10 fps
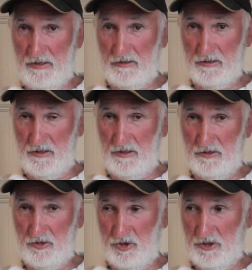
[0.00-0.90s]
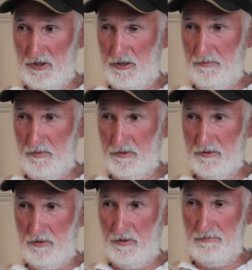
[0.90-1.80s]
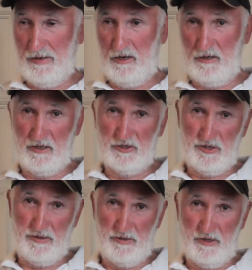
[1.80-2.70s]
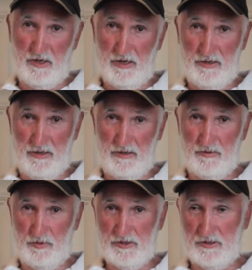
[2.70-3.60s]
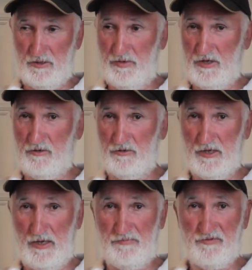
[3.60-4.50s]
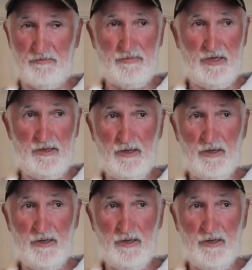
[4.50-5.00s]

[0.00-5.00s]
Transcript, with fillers: and uh, she took all my luggage in the car, and it was a very good help for me